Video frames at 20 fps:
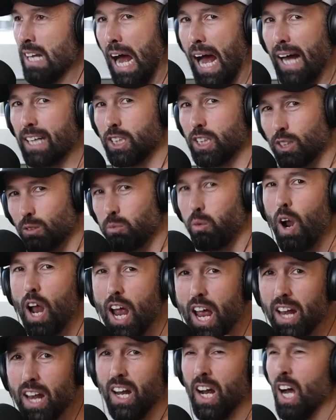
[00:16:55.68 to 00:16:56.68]
I just
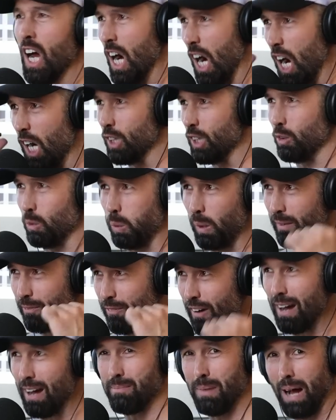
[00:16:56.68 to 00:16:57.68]
ran
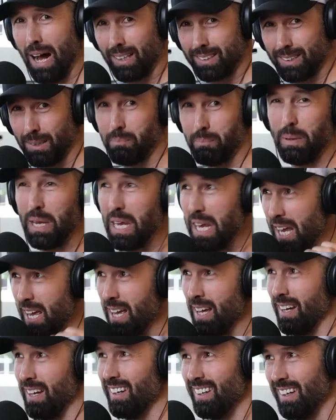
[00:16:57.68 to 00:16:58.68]
125 miles to be
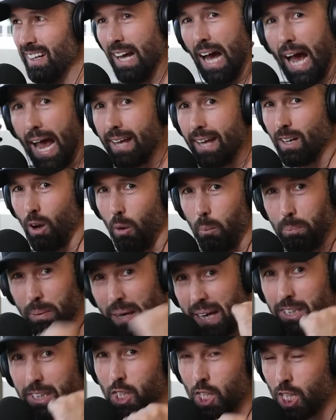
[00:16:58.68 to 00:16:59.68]
here. I ain't no
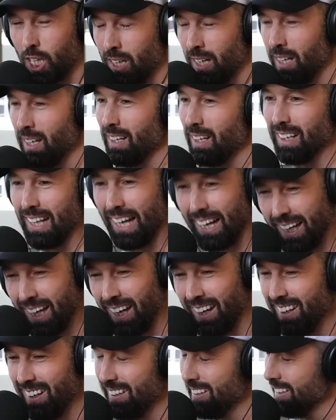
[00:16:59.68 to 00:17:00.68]
bitch.
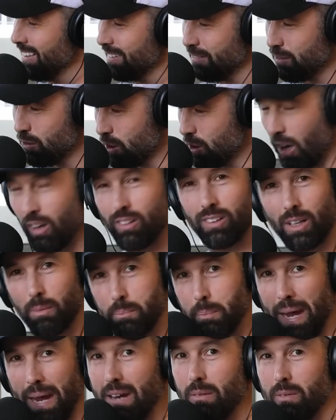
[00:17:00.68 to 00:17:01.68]
Like, don't
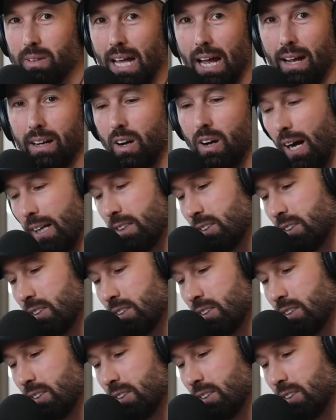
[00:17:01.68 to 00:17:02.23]
compete with that guy.